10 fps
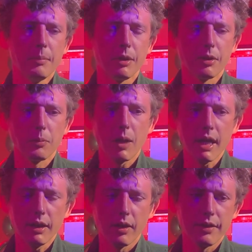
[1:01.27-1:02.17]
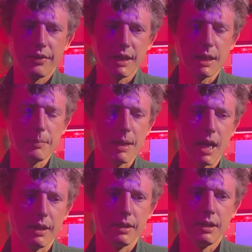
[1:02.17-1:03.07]
But the way I think
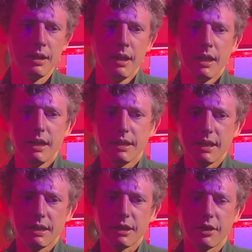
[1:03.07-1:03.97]
about it is it's